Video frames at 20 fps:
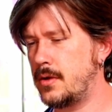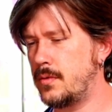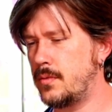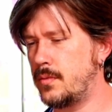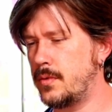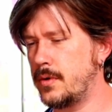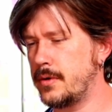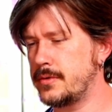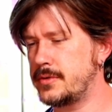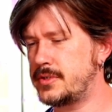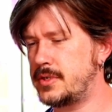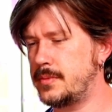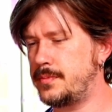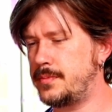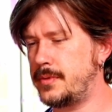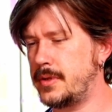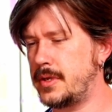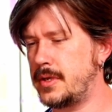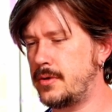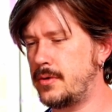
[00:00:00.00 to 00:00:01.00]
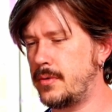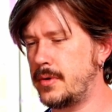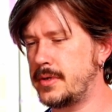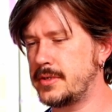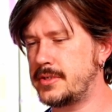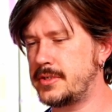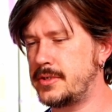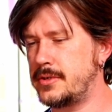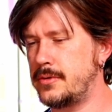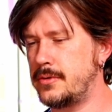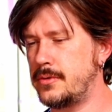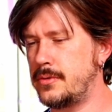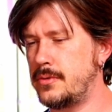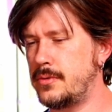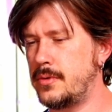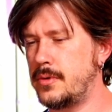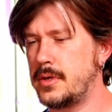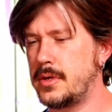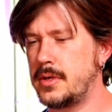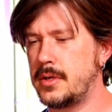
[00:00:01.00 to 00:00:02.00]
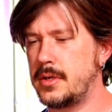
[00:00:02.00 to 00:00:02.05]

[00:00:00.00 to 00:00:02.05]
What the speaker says: We're simply going to